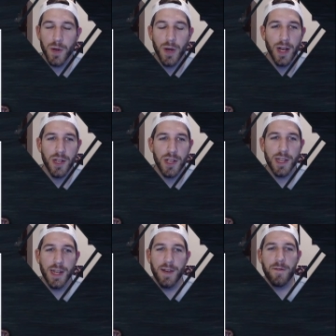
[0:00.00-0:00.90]
So she's
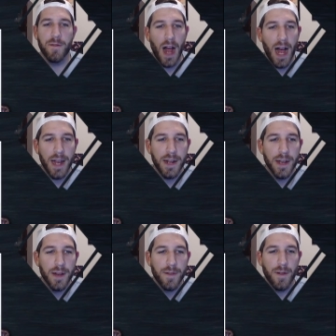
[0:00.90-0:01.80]
going to get fried
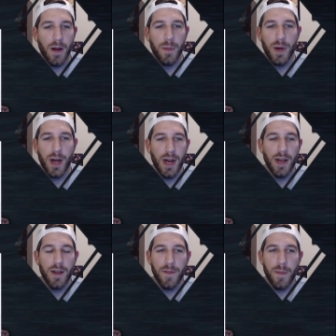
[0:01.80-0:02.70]
from
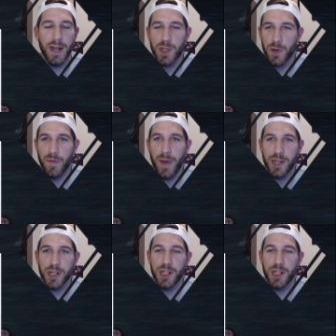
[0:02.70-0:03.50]
any sort of magic.